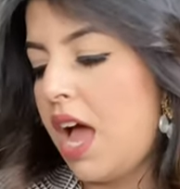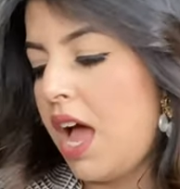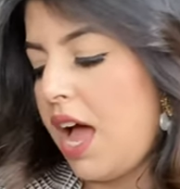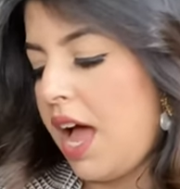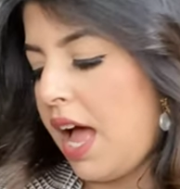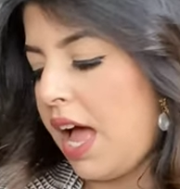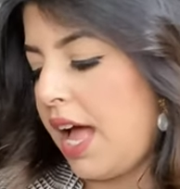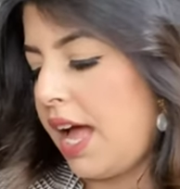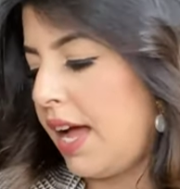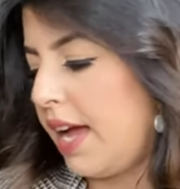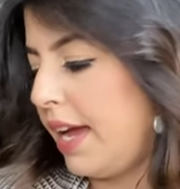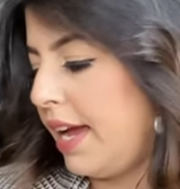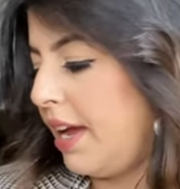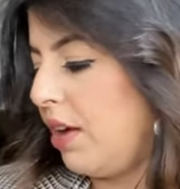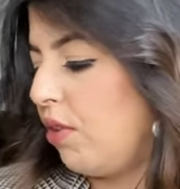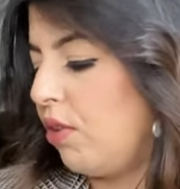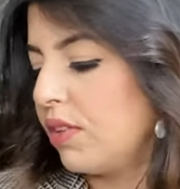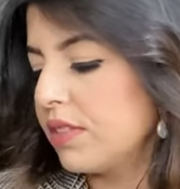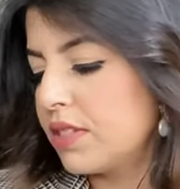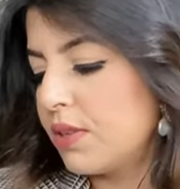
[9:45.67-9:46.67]
I
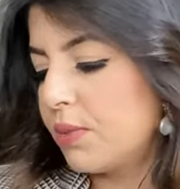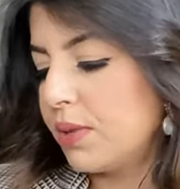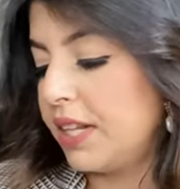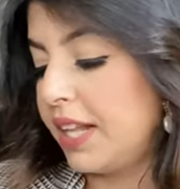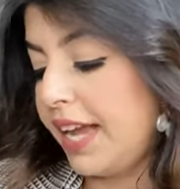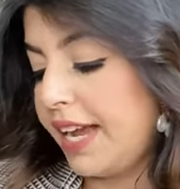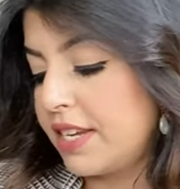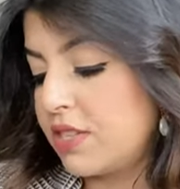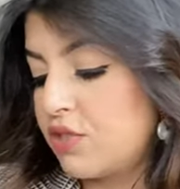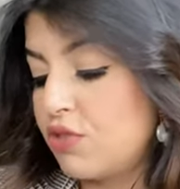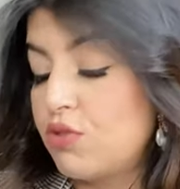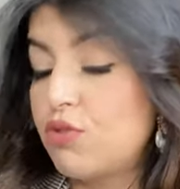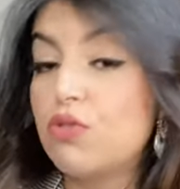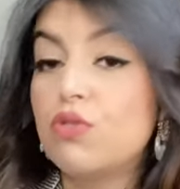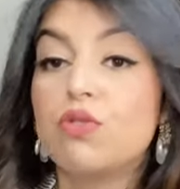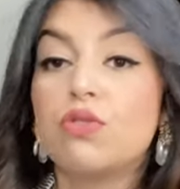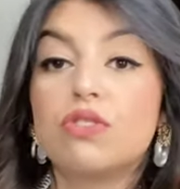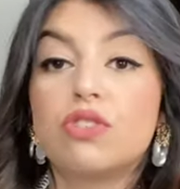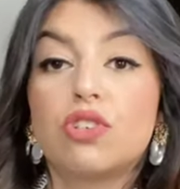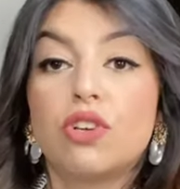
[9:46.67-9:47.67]
also would like
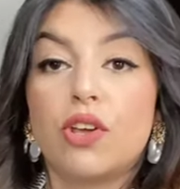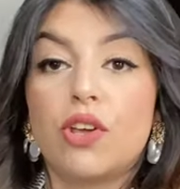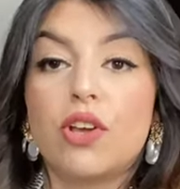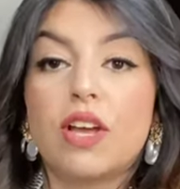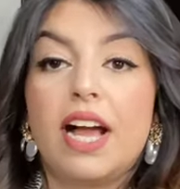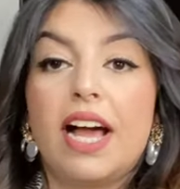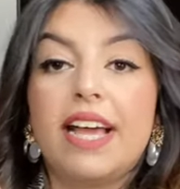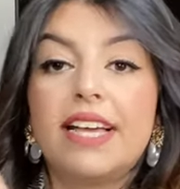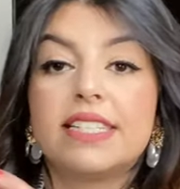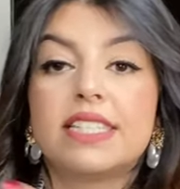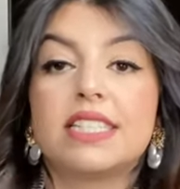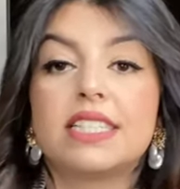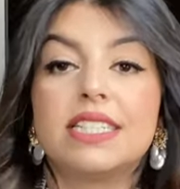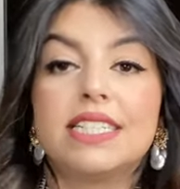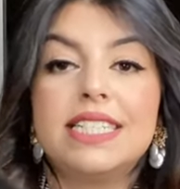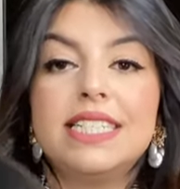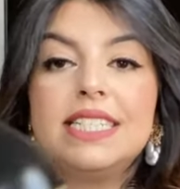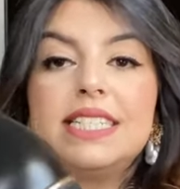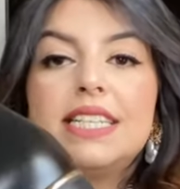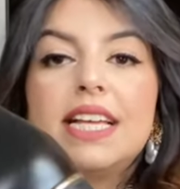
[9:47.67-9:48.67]
to show you guys the
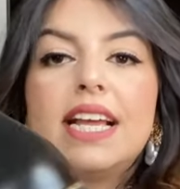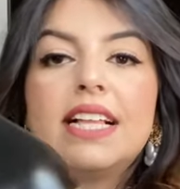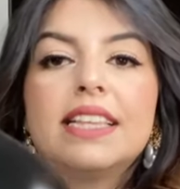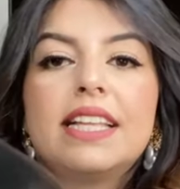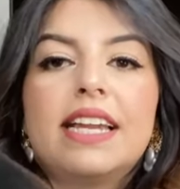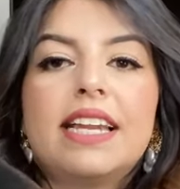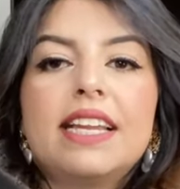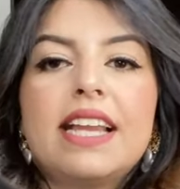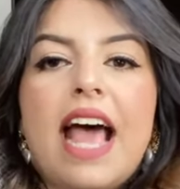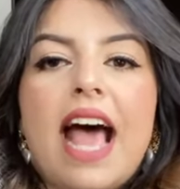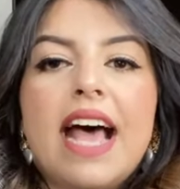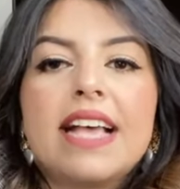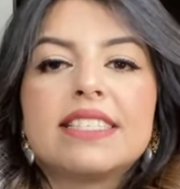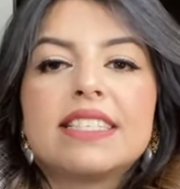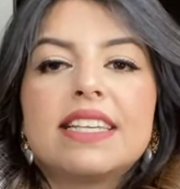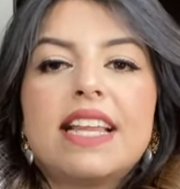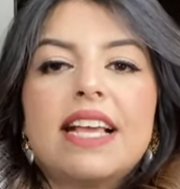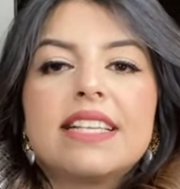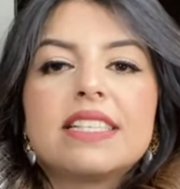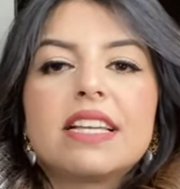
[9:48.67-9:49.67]
detail that it has.
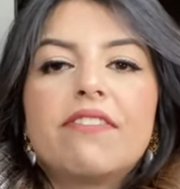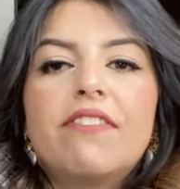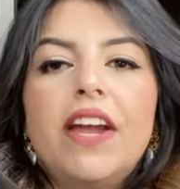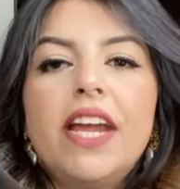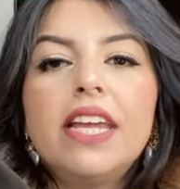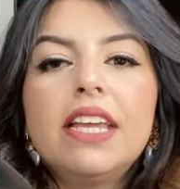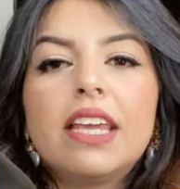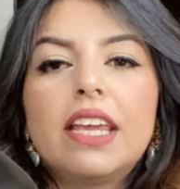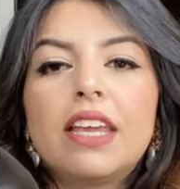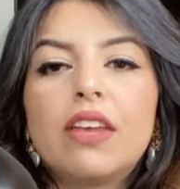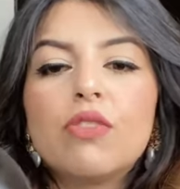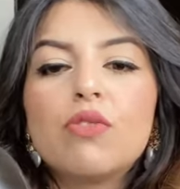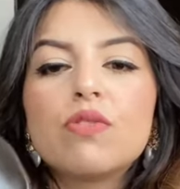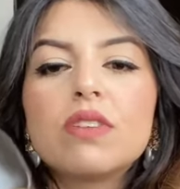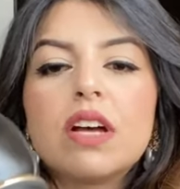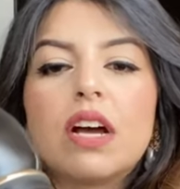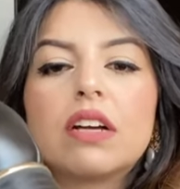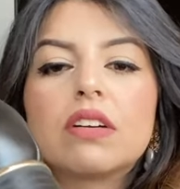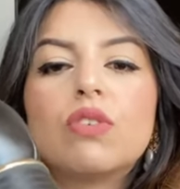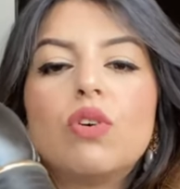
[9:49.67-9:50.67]
It has a very cute
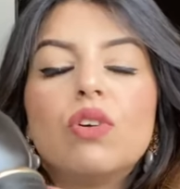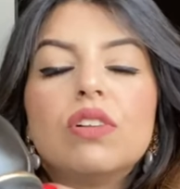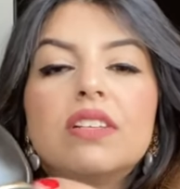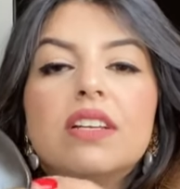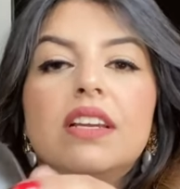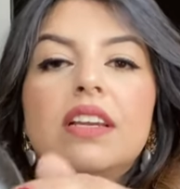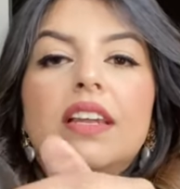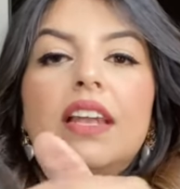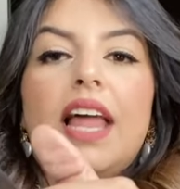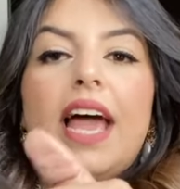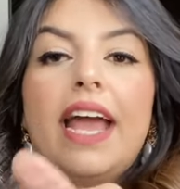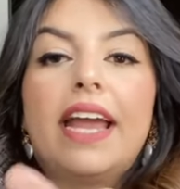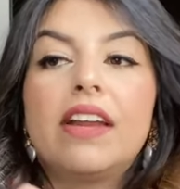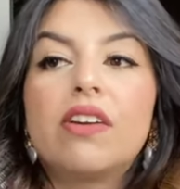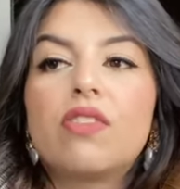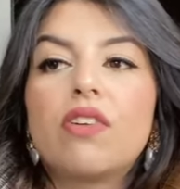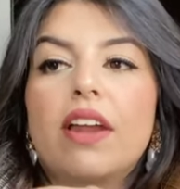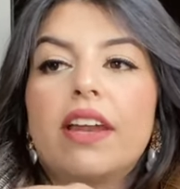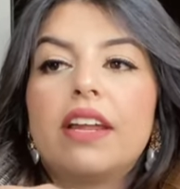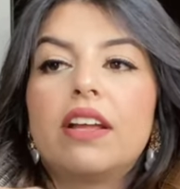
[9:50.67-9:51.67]
a golden line
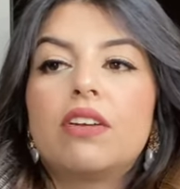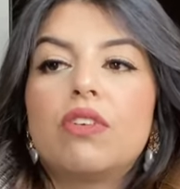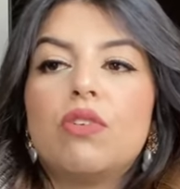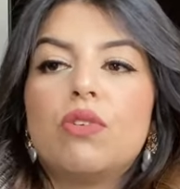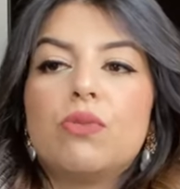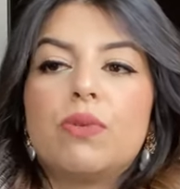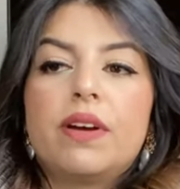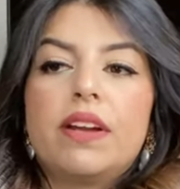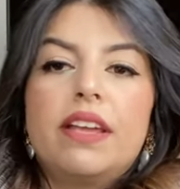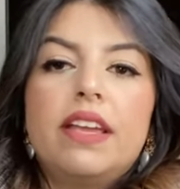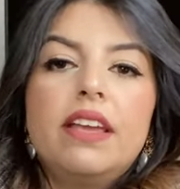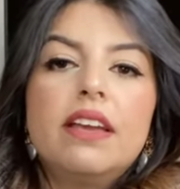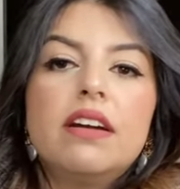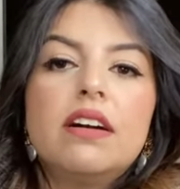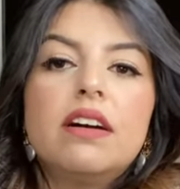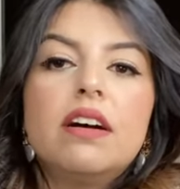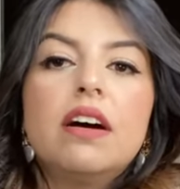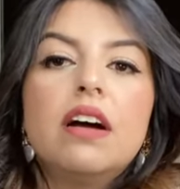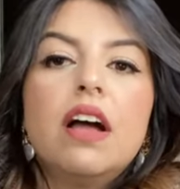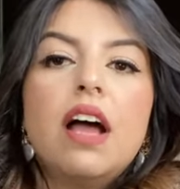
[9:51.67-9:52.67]
running over
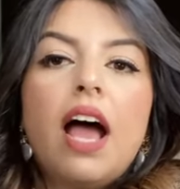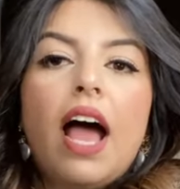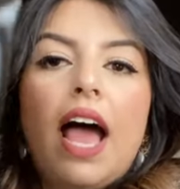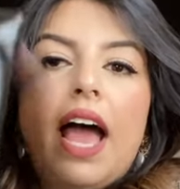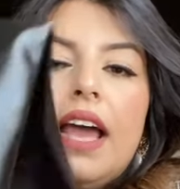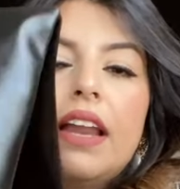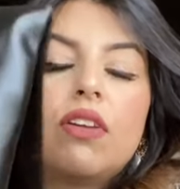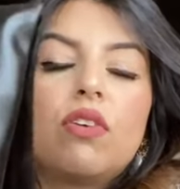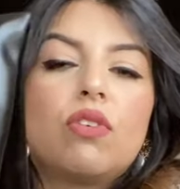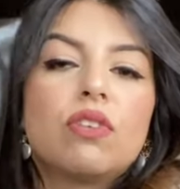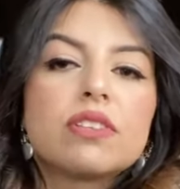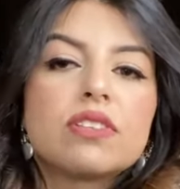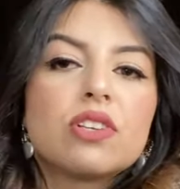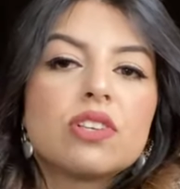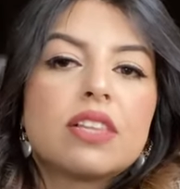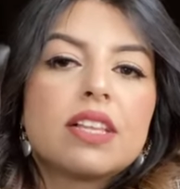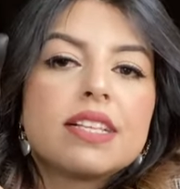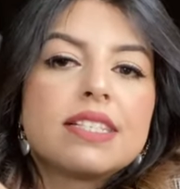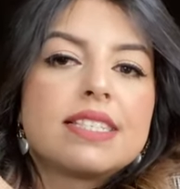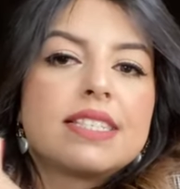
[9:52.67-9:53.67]
here, and also
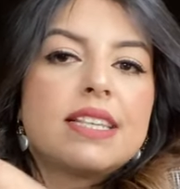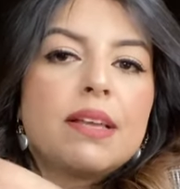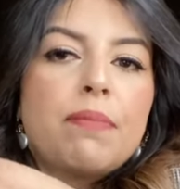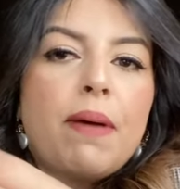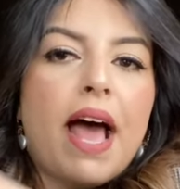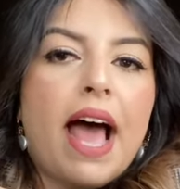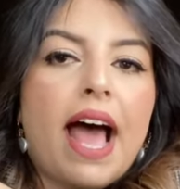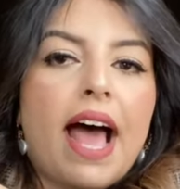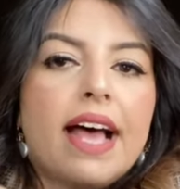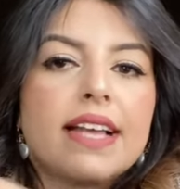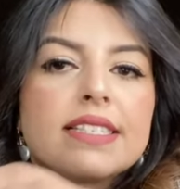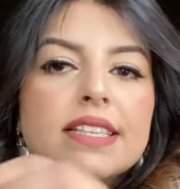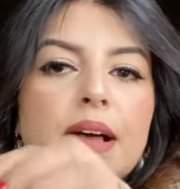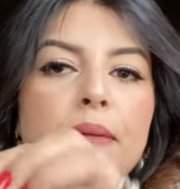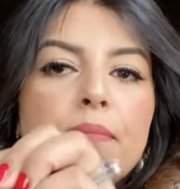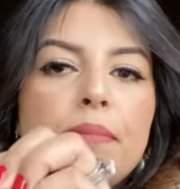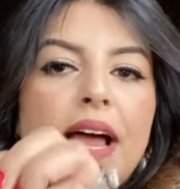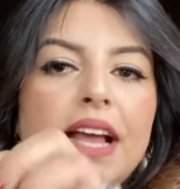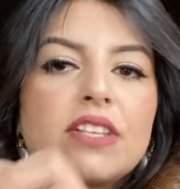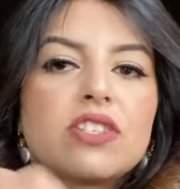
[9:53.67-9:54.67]
the zip has a
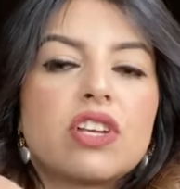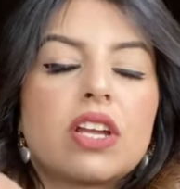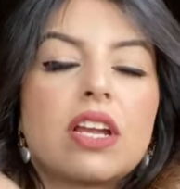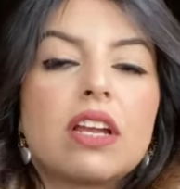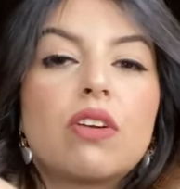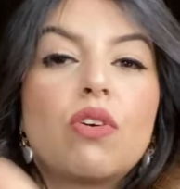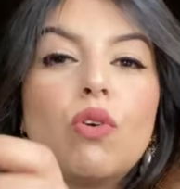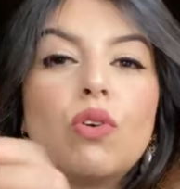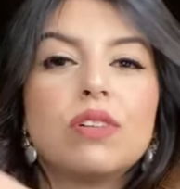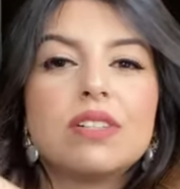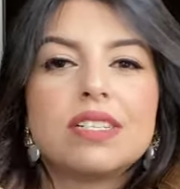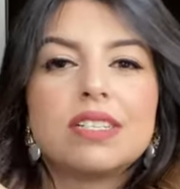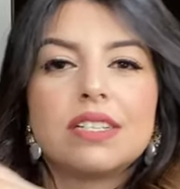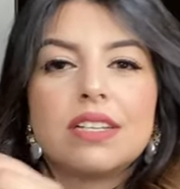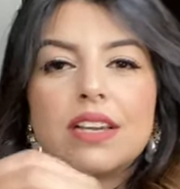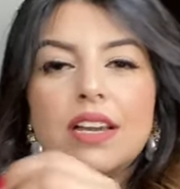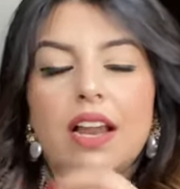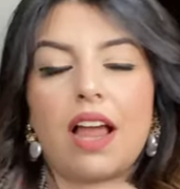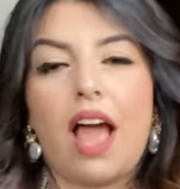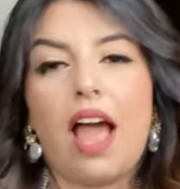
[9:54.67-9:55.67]
matching
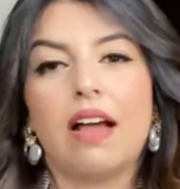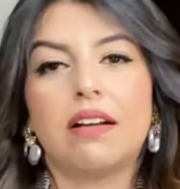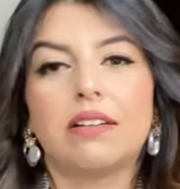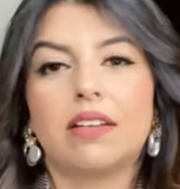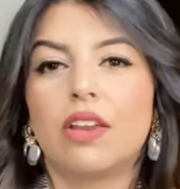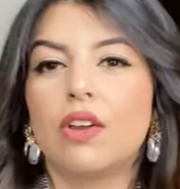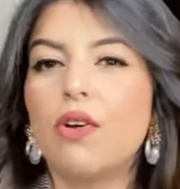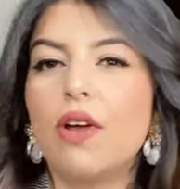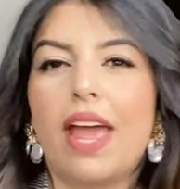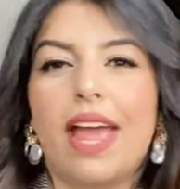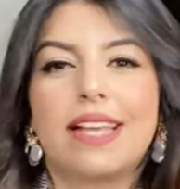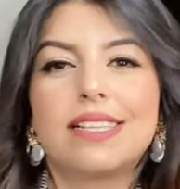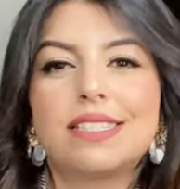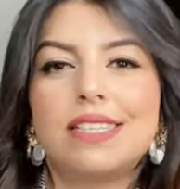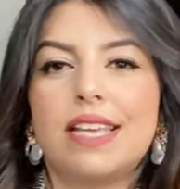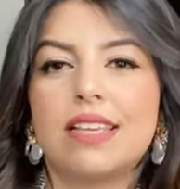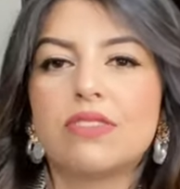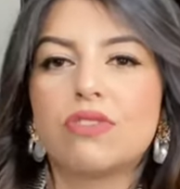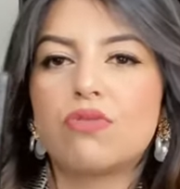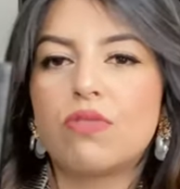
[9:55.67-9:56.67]
golden you know,
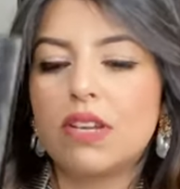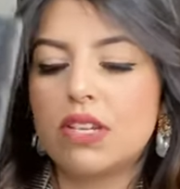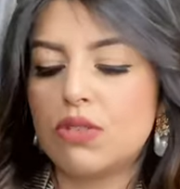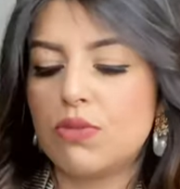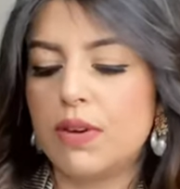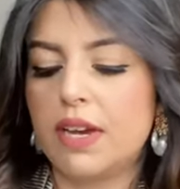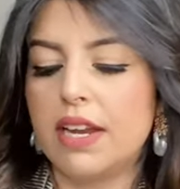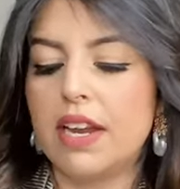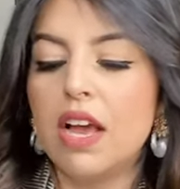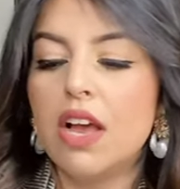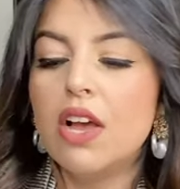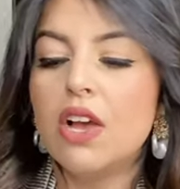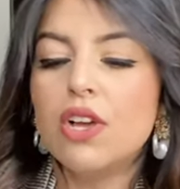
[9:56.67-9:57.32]
accessory to it.